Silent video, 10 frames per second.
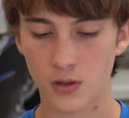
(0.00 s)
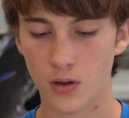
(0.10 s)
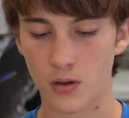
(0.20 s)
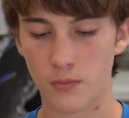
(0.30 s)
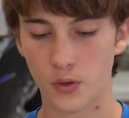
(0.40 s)

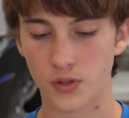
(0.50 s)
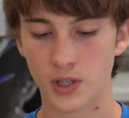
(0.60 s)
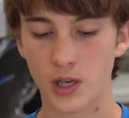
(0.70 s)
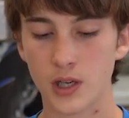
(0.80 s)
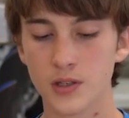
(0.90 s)
on both
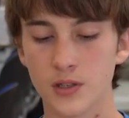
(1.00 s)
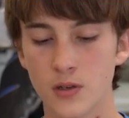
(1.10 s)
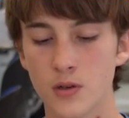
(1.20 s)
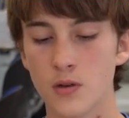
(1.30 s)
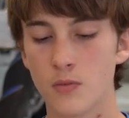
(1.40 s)
sides,
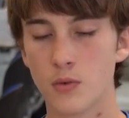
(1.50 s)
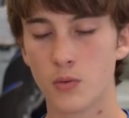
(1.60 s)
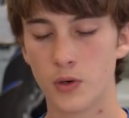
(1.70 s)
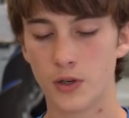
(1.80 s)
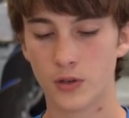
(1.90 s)
but
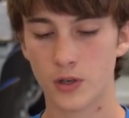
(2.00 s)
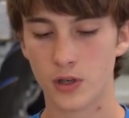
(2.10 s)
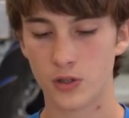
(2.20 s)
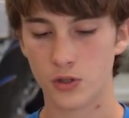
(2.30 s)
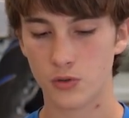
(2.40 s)
what you're going
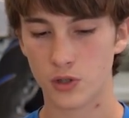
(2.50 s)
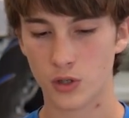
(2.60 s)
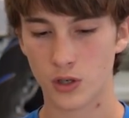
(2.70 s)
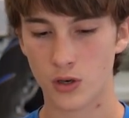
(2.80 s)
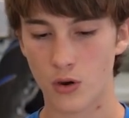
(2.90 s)
to do is you're
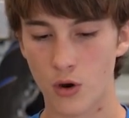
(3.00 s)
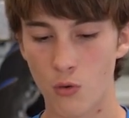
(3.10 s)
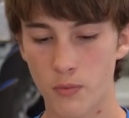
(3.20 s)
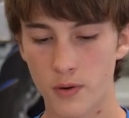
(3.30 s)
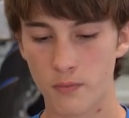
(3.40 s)
going to
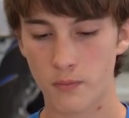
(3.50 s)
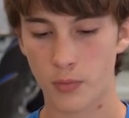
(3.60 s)
open